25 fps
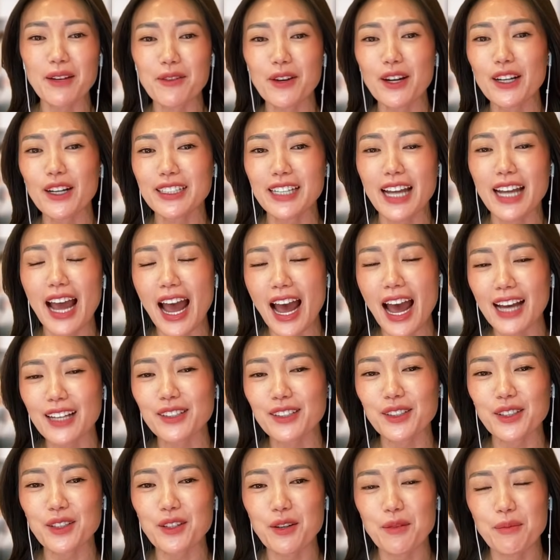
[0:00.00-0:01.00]
I wanted to
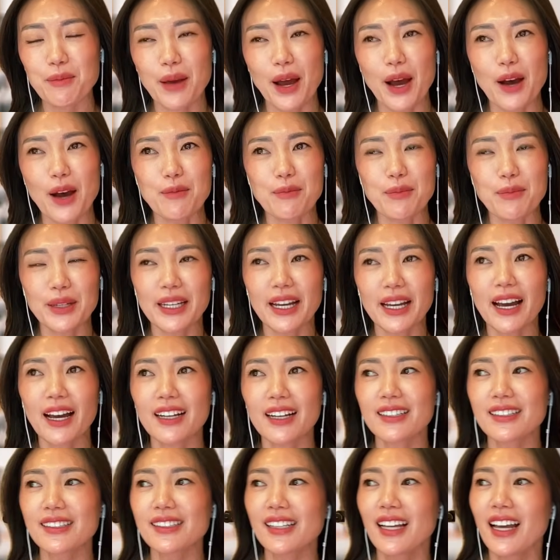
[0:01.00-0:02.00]
ask you about
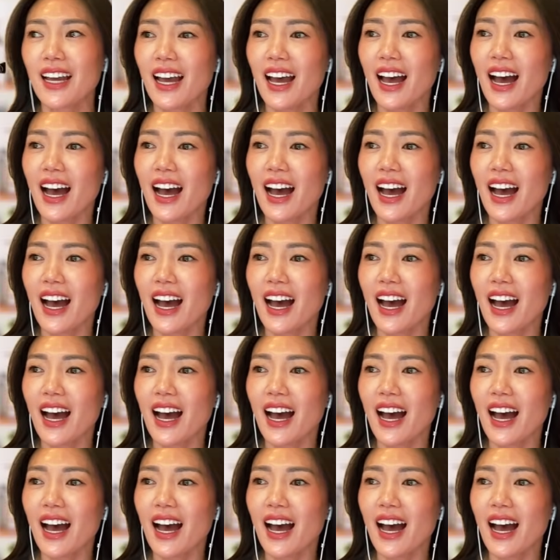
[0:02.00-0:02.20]
because